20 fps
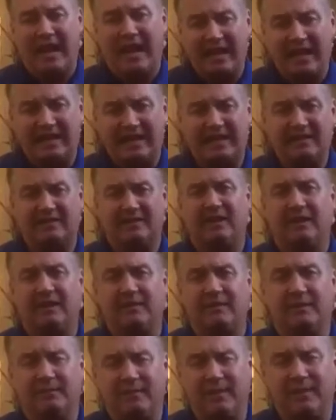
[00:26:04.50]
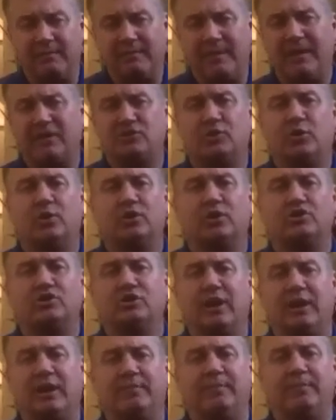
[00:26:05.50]
and get the
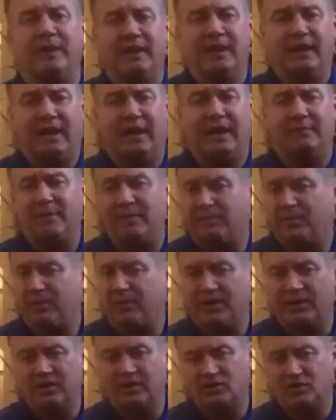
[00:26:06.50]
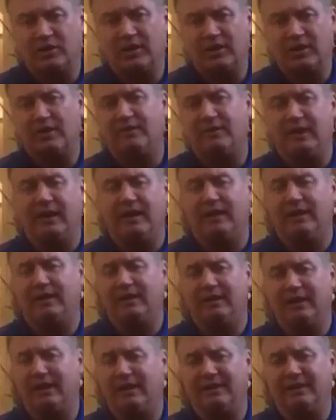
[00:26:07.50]
mentorship and be put in the tree
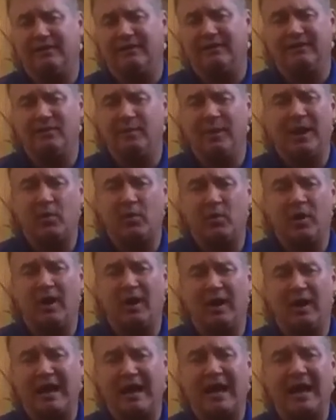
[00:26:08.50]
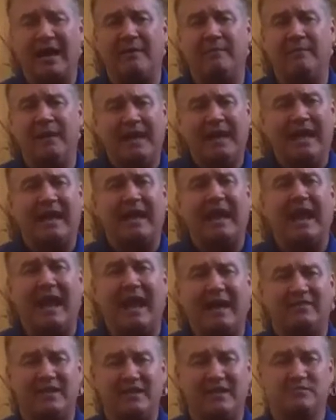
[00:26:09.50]
no matter where I am and
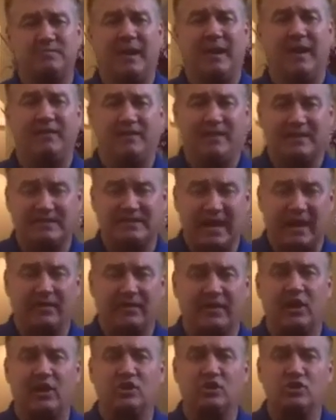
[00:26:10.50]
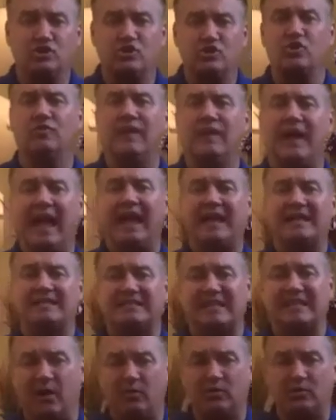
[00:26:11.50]
have these benefits out there. And Juuva has
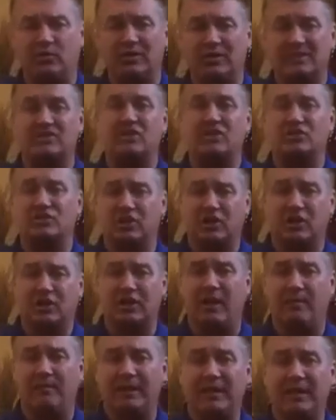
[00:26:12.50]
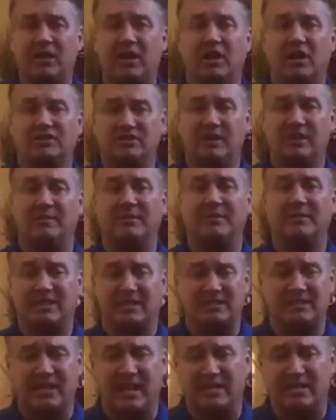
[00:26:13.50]
that with a sister company called Summit
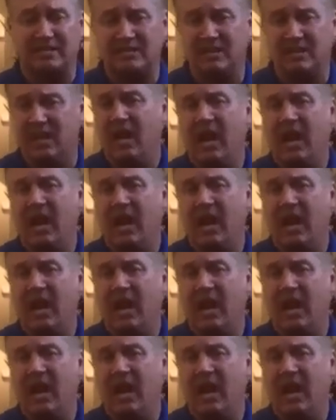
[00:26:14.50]
Success.